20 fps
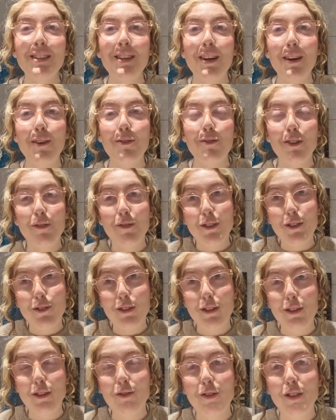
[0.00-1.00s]
So I hope you've
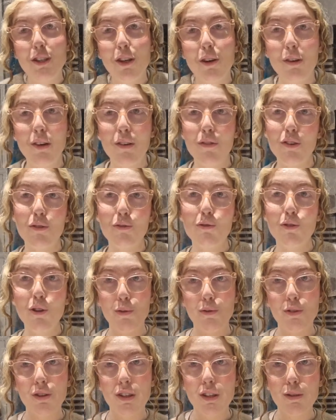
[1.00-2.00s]
enjoyed this video. If you've
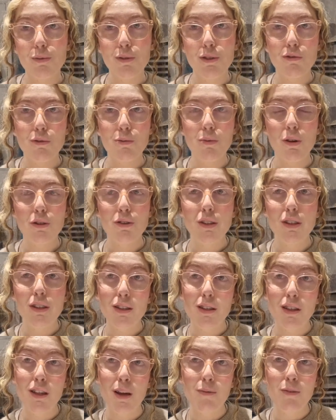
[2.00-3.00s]
got one of these mystery boxes,
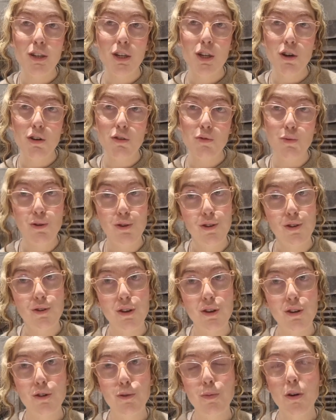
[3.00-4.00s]
let me know what you
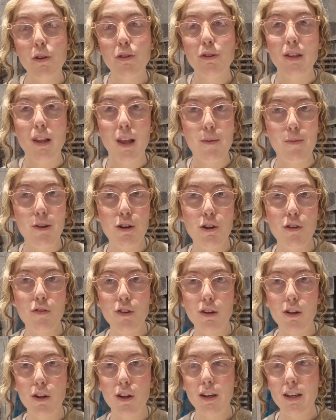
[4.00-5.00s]
got in your box, let me know
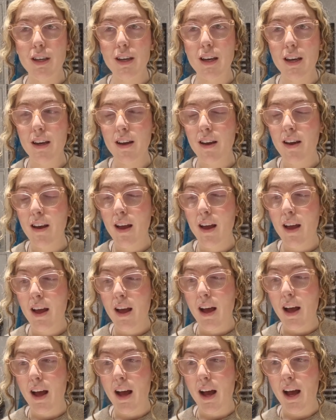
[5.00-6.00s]
if you like it,
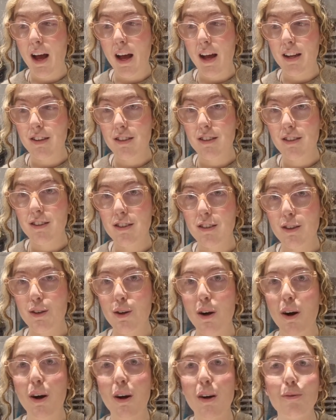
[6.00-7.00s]
and
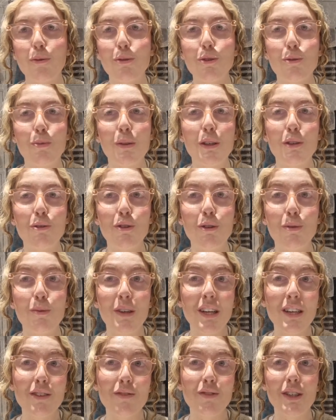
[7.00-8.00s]
I will speak to you in my
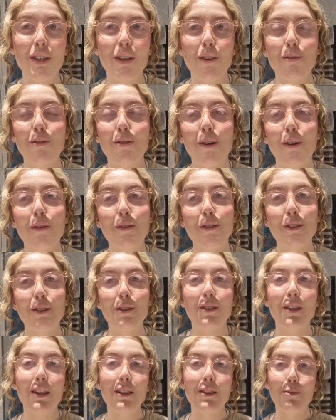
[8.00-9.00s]
next video. So
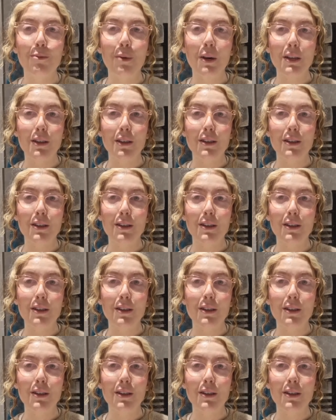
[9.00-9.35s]
until then, goodbye